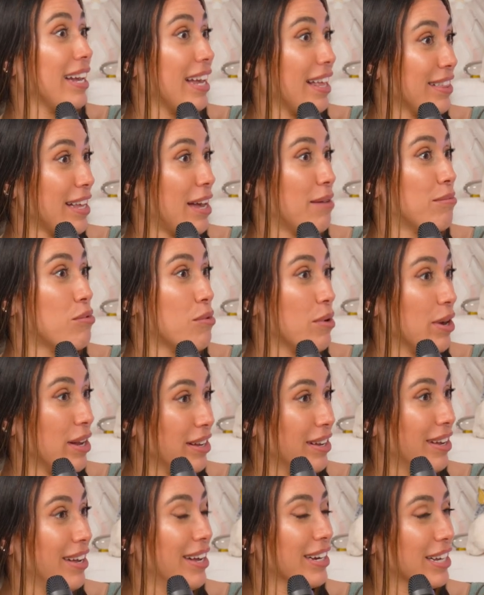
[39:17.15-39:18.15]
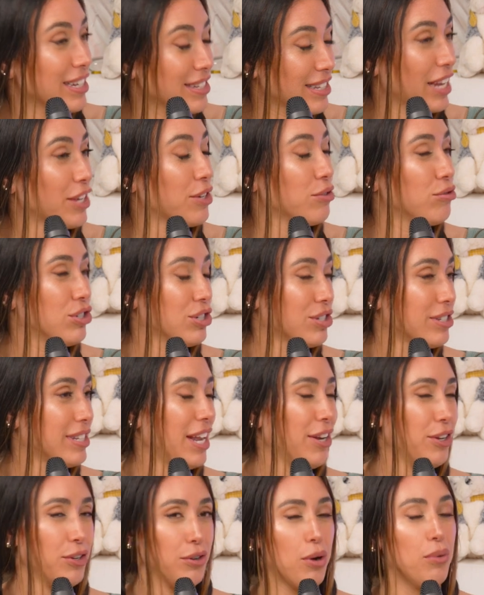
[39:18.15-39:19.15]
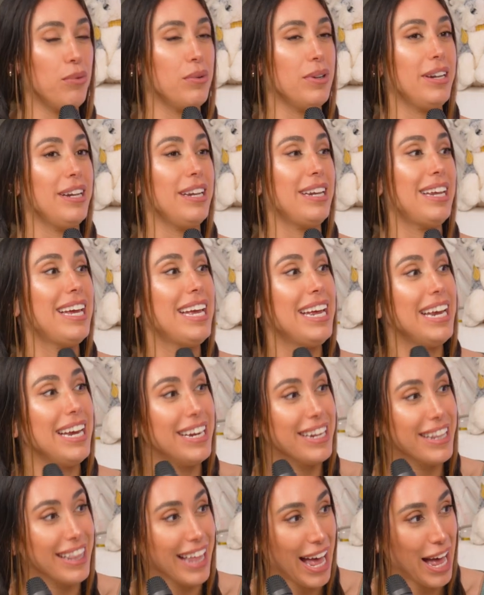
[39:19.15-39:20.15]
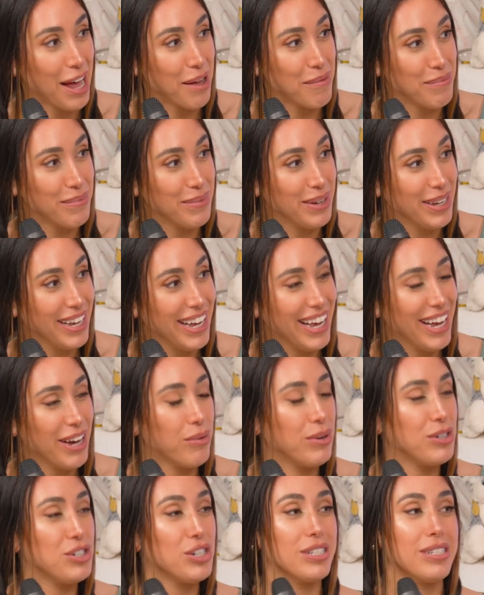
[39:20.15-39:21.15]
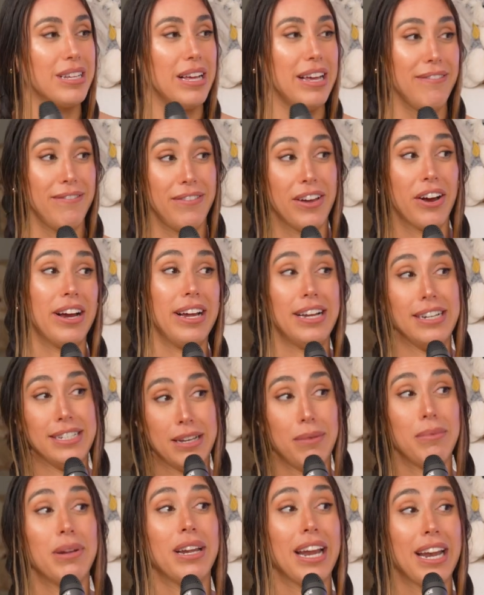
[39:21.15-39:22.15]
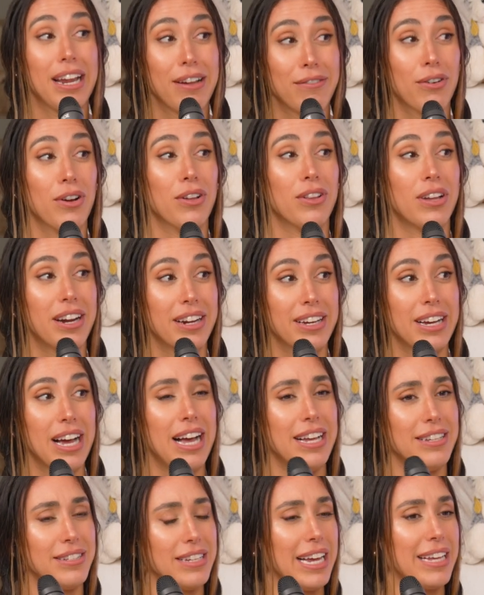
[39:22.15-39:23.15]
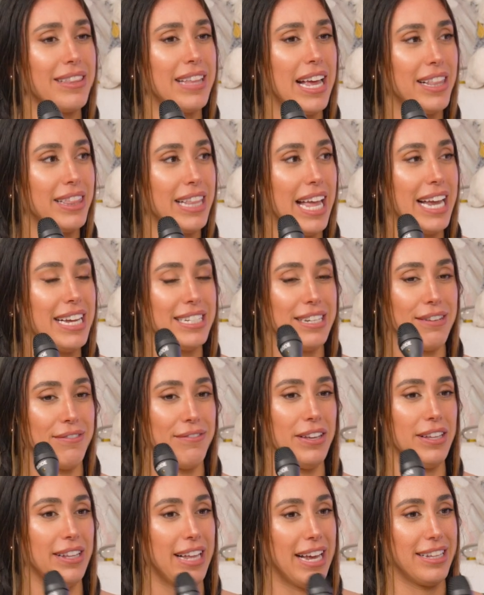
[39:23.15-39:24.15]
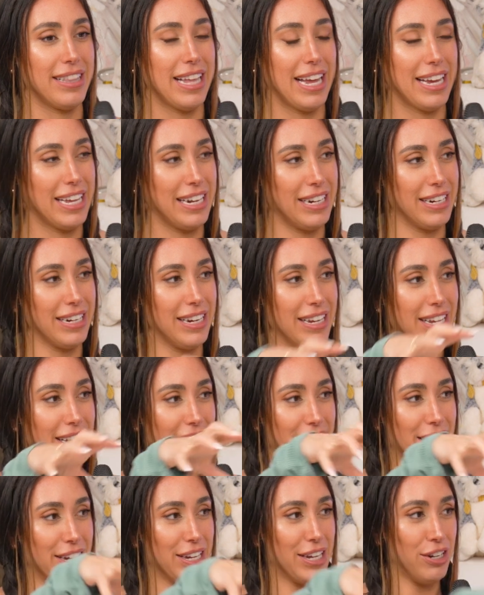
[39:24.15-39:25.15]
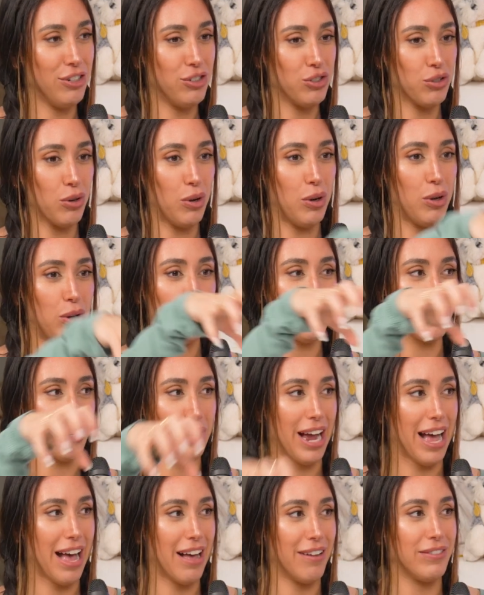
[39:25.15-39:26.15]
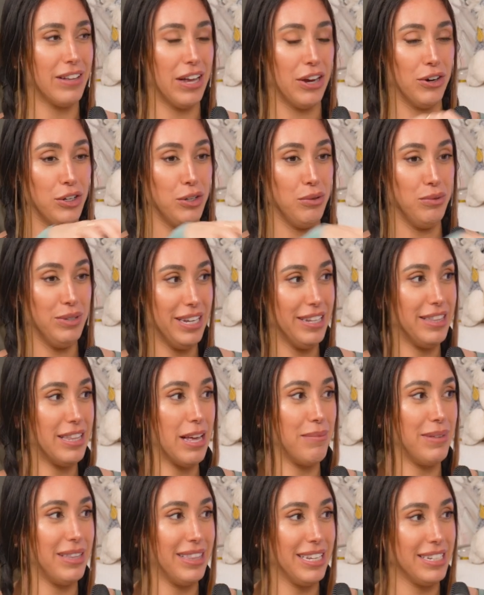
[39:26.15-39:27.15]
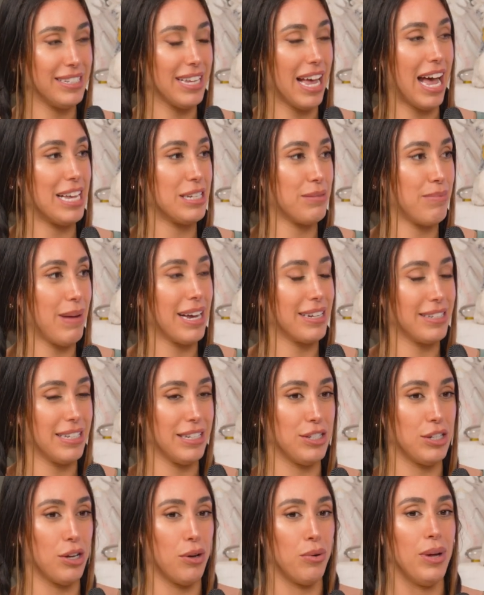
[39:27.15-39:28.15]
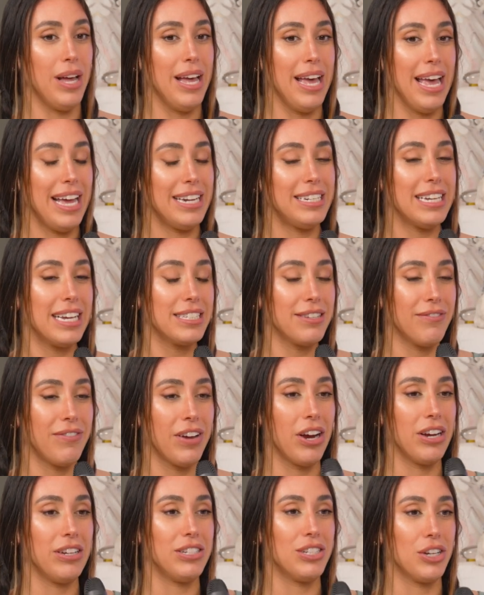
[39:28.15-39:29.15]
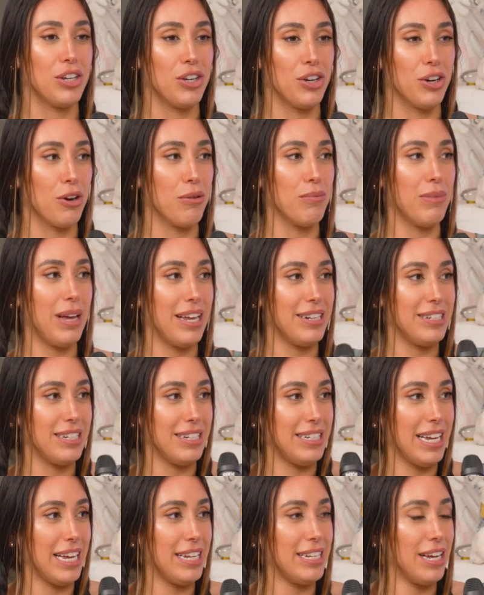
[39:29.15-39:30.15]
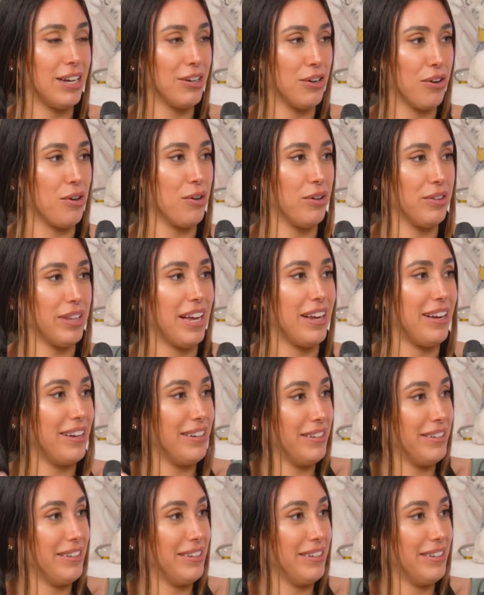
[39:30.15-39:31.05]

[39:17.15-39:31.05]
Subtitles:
at that point, because like you just said, you don't need them, which is very intimidating for a lot of guys. Like, they like to feel like they can control or you need them in these aspects. And so it takes a very secure man to date a girl that